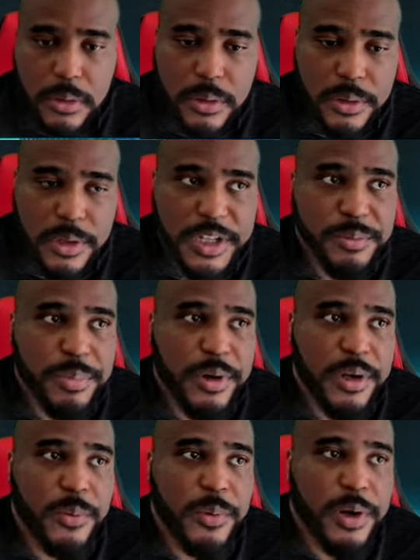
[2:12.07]
That's
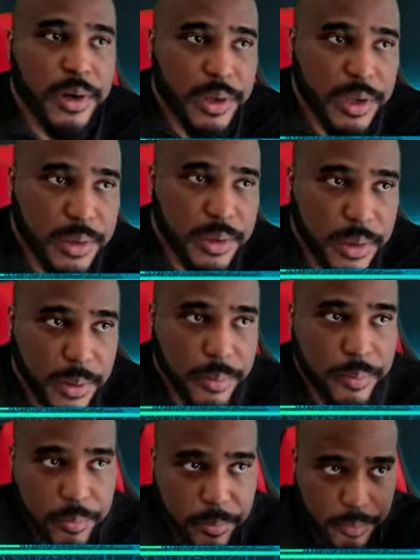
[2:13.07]
probably why you get the
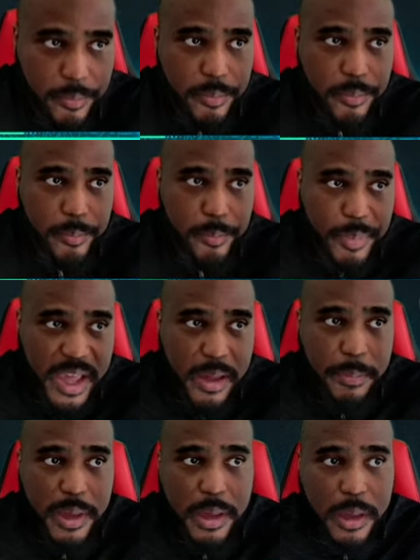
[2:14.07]

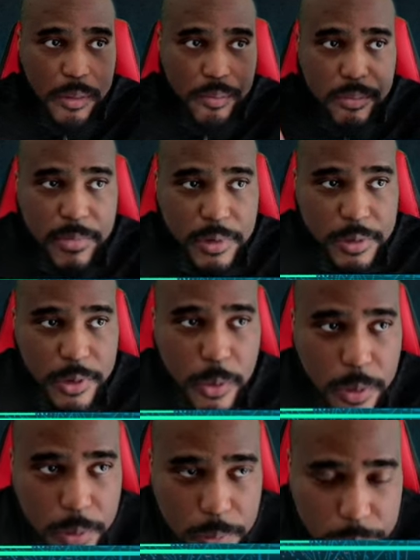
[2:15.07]
baby
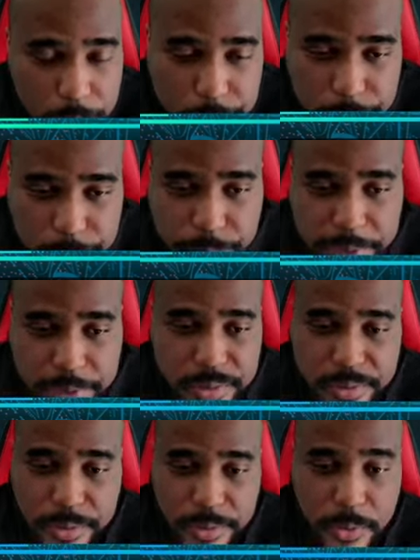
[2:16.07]
logo. Basically,
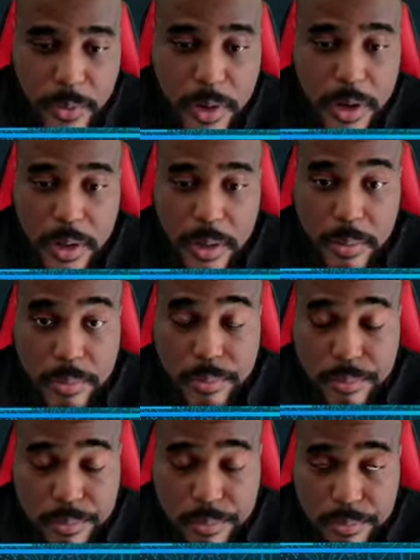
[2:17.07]
it's a crying
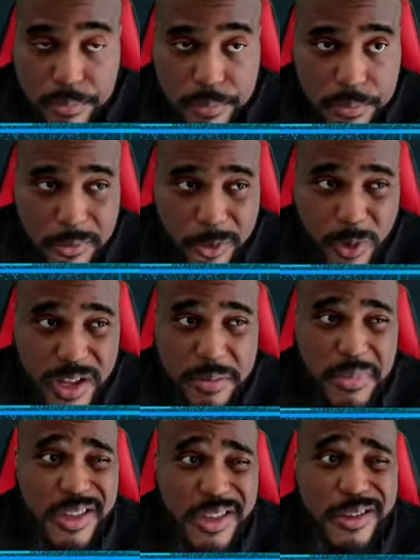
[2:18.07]
white
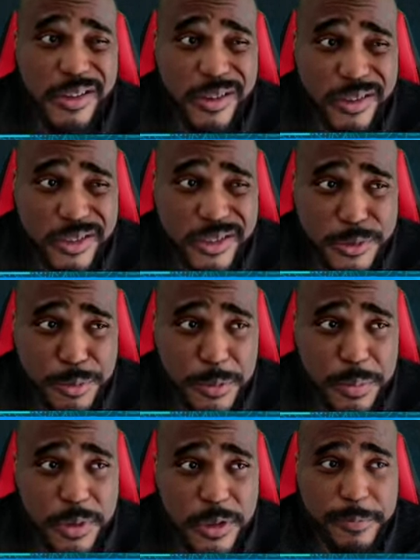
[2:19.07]
male or just
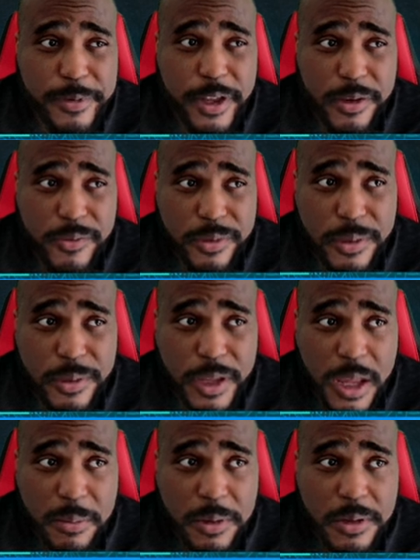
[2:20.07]
people complaining from the
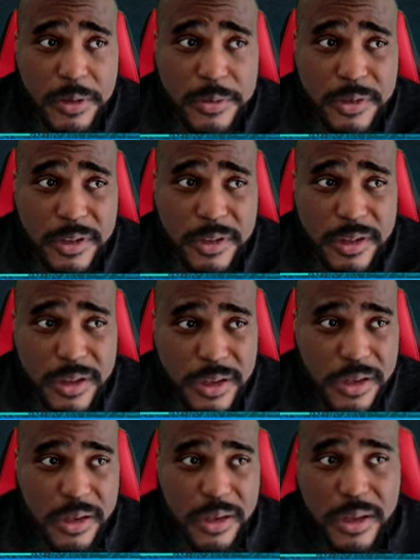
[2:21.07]
gaming industry.
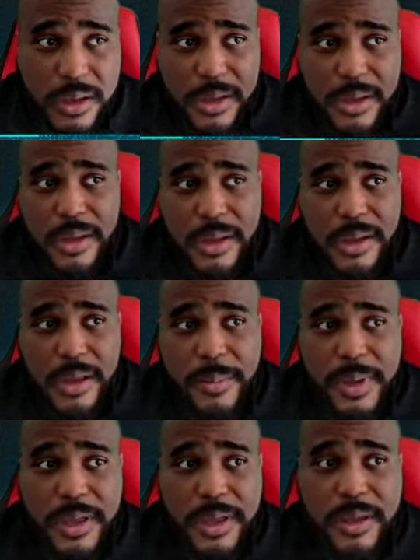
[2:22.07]
I
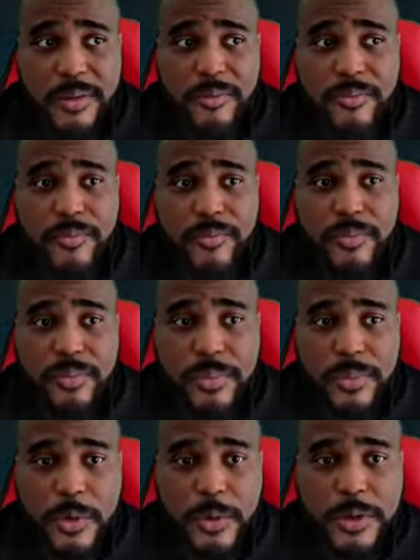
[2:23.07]
mean...
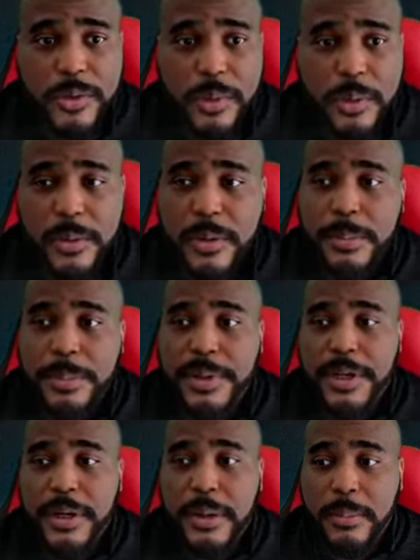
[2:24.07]
the reason why we're
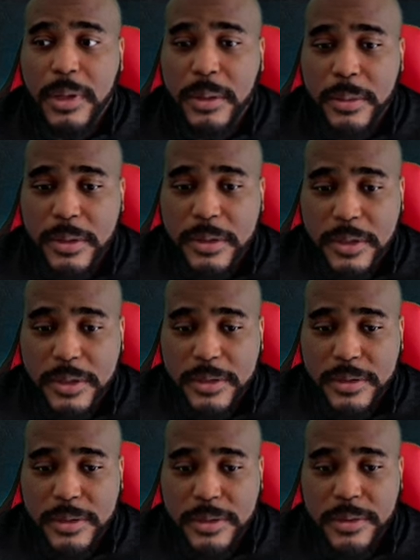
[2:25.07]
complaining maybe is
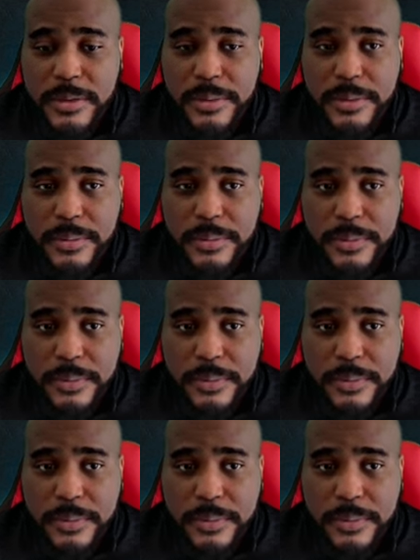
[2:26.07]
because of,